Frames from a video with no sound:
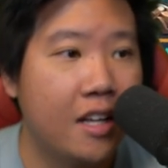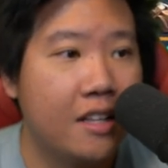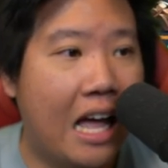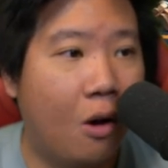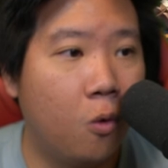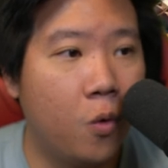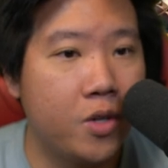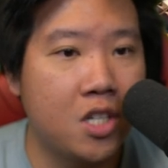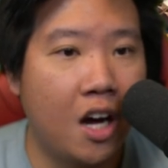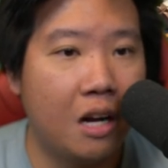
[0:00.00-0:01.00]
Now, when
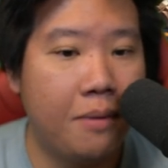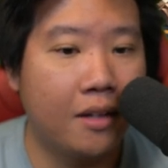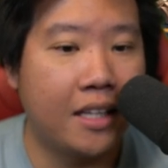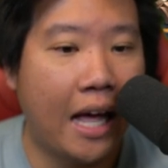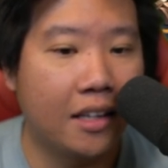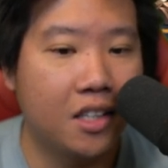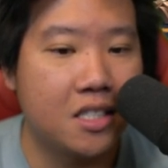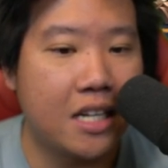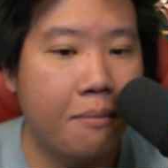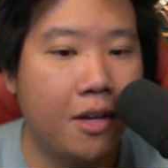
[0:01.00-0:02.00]
we talk about
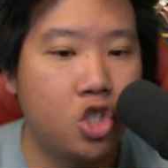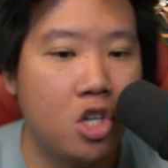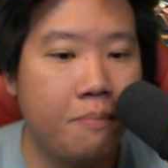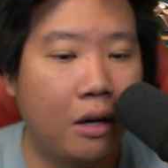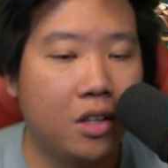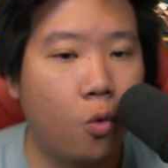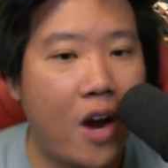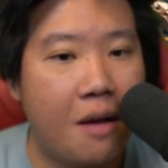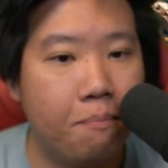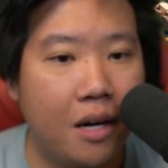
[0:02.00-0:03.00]
Kalthus, I mentioned about the
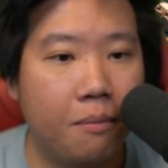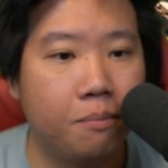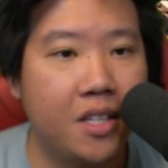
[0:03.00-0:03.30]
ramp up.